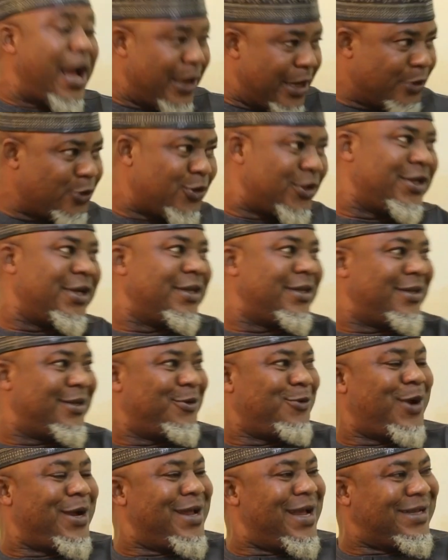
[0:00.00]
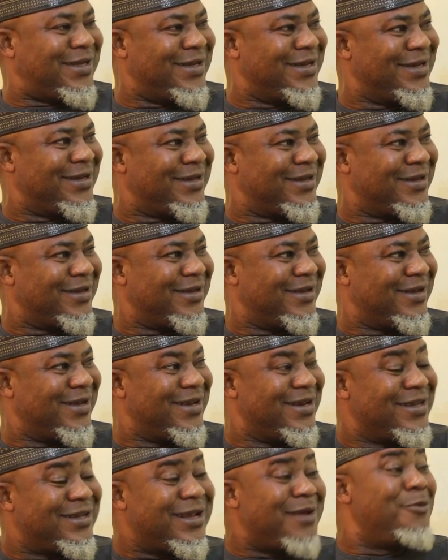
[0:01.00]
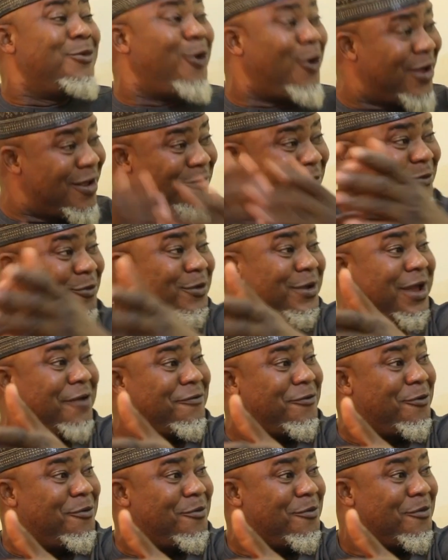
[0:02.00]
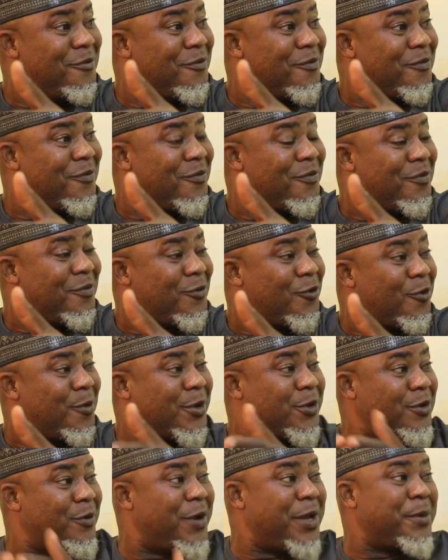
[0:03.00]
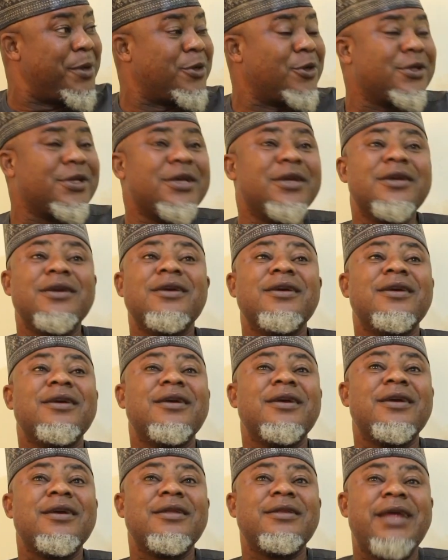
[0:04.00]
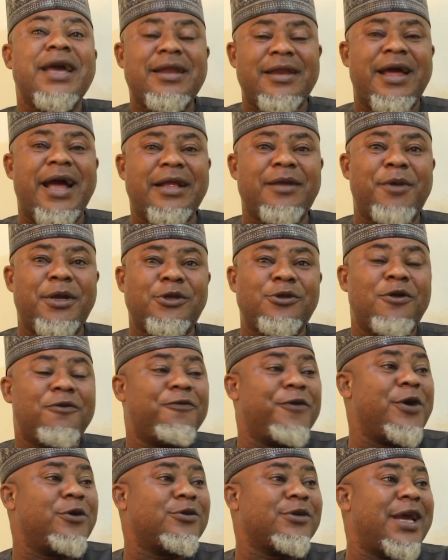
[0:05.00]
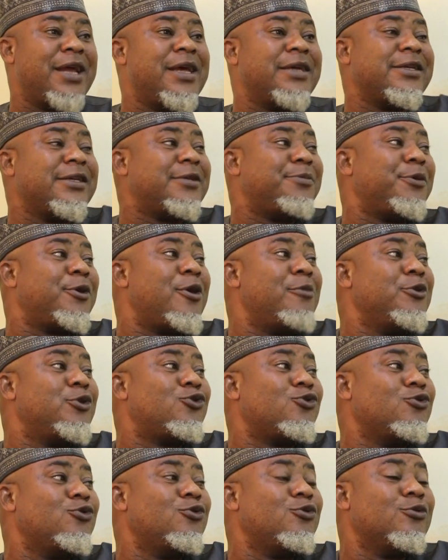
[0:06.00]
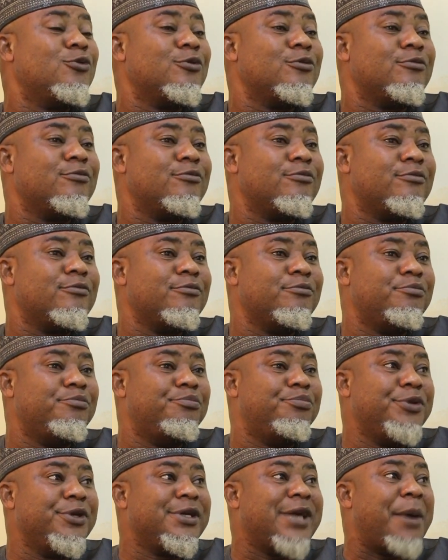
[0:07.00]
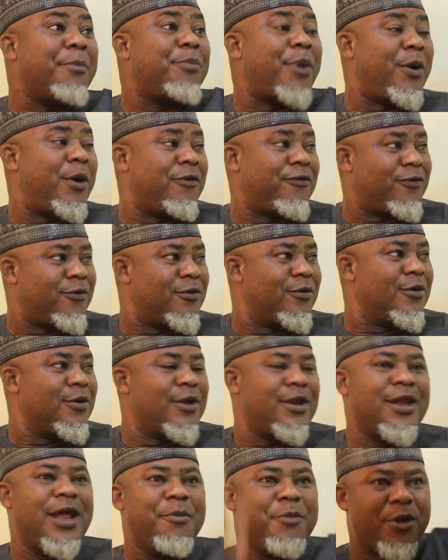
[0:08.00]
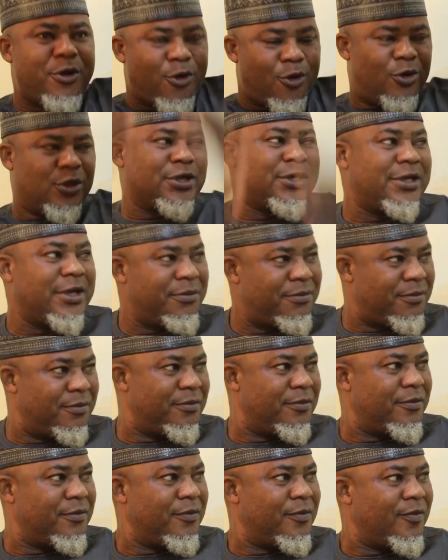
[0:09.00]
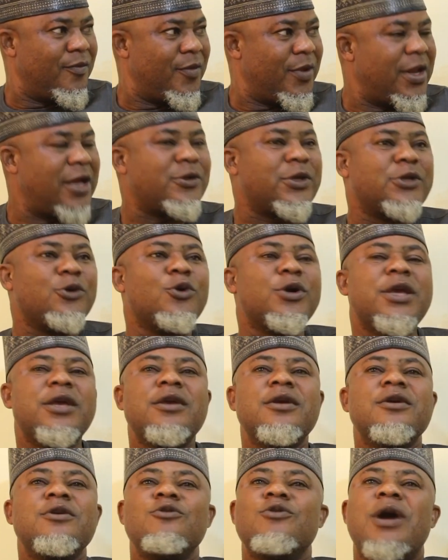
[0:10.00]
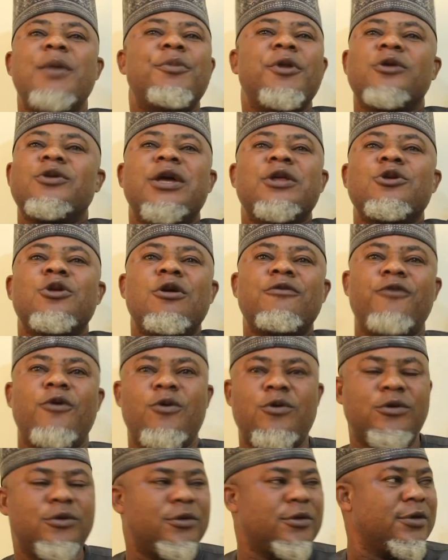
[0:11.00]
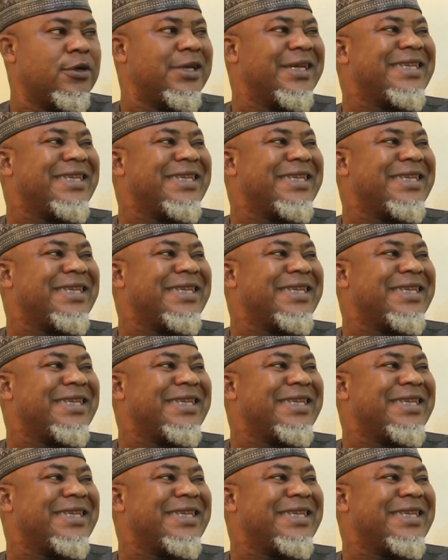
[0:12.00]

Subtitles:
And associate. You're getting it. The same law gave room to Obasanjo. The man Obasanjo say, then Obasanjo fails, NS is becoming too big and powerful. Let me cut them. That's why I said, okay, you can belong to any of your own.